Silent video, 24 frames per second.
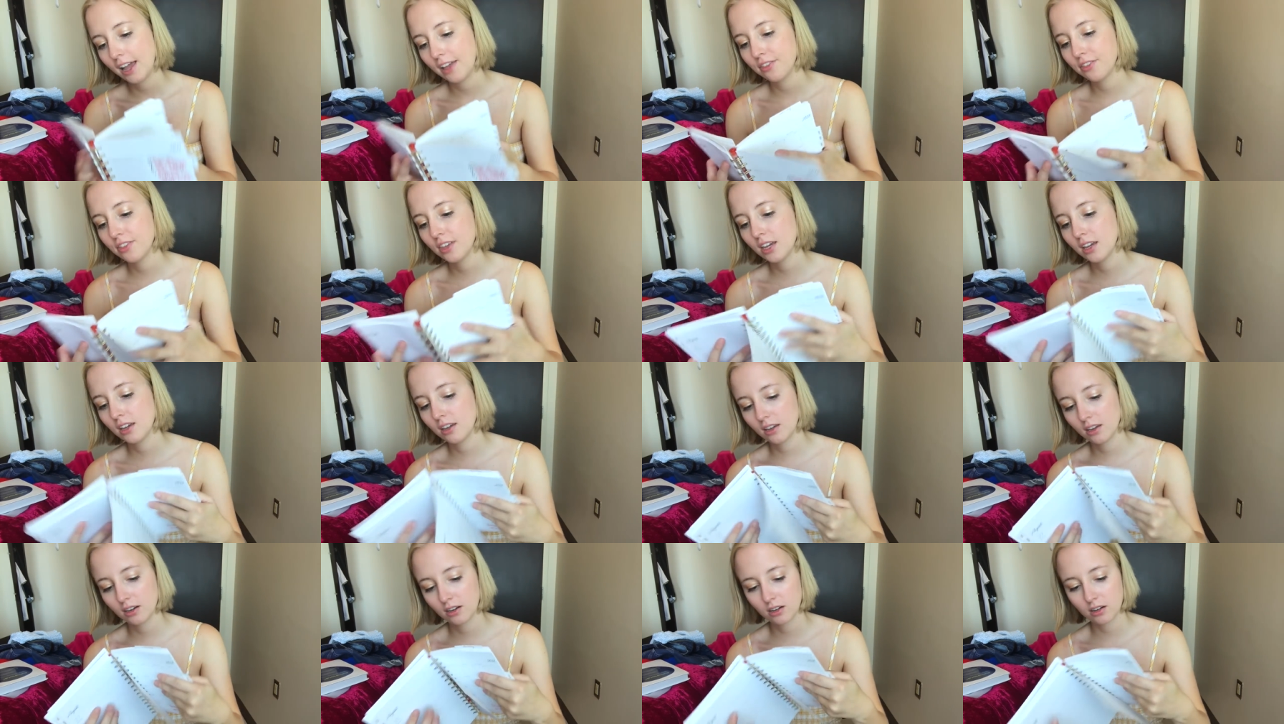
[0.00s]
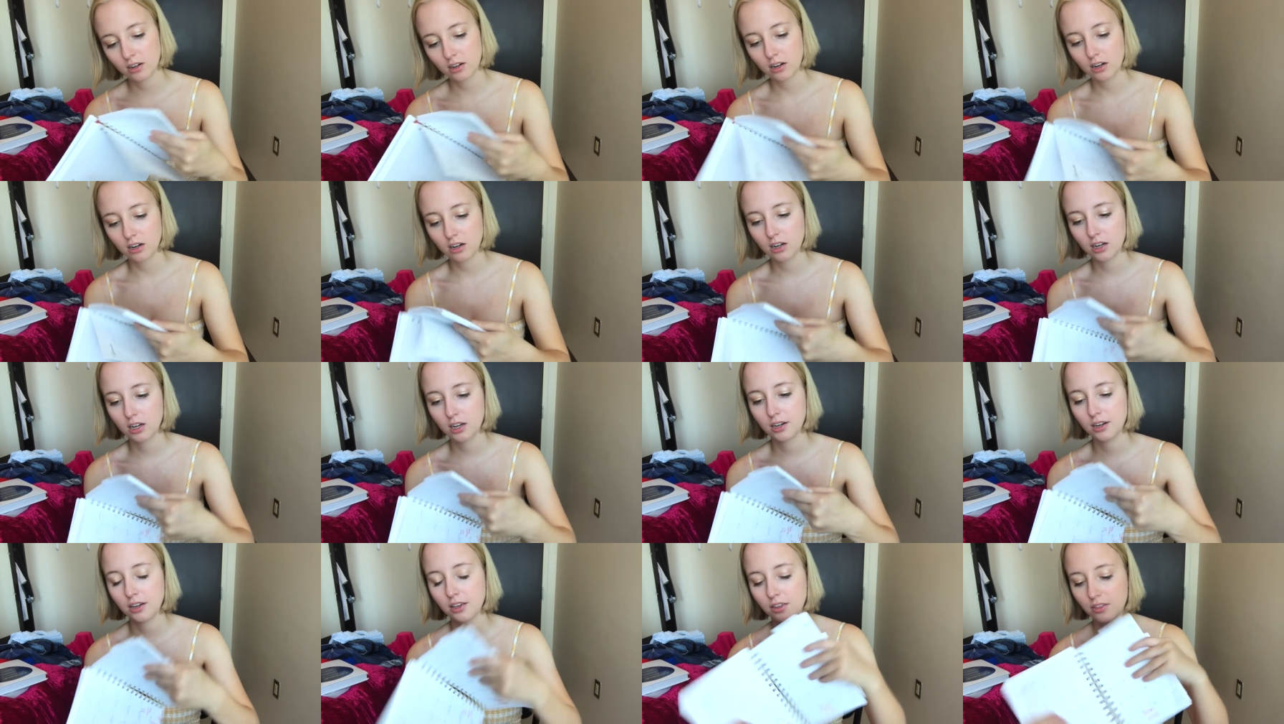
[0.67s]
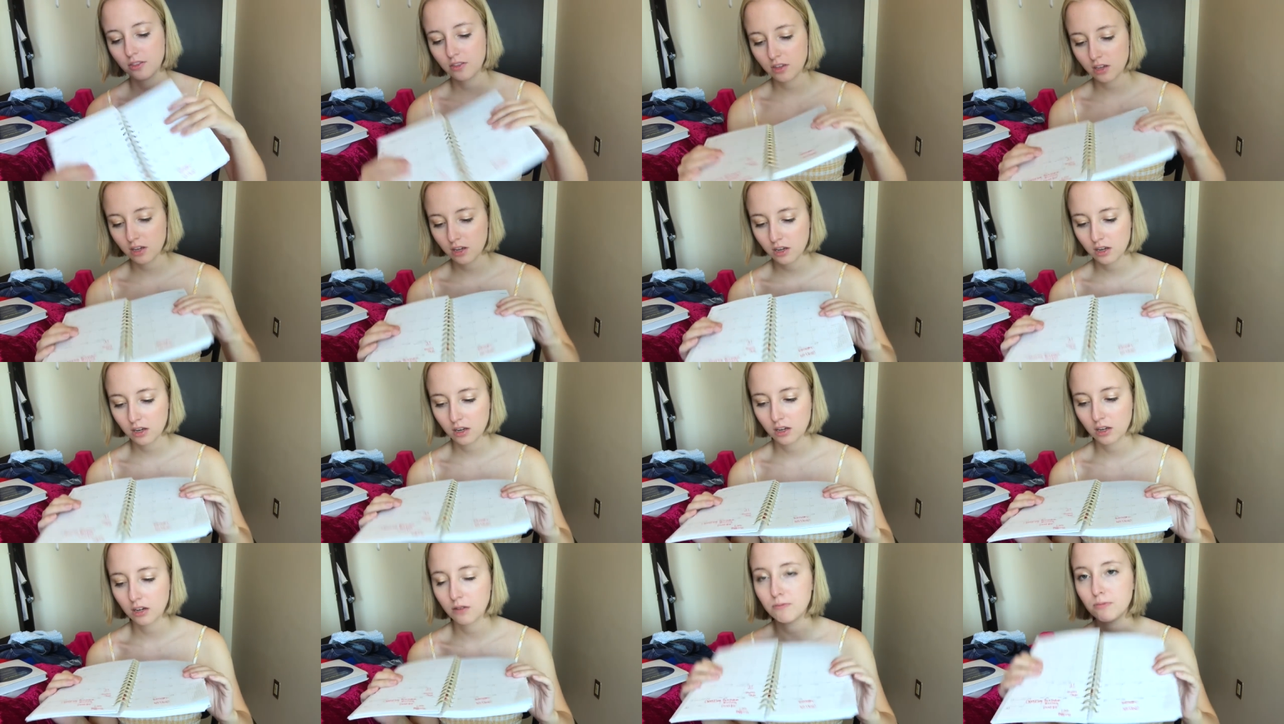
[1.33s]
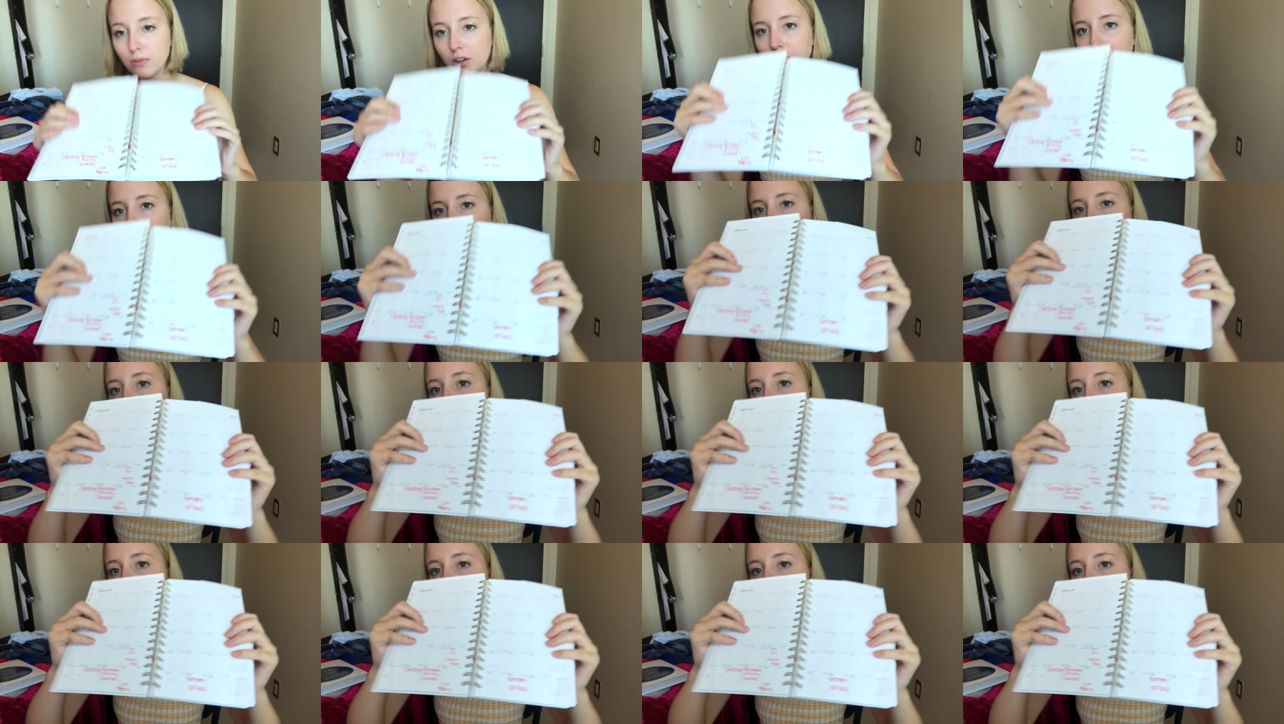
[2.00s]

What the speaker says: And then on the monthly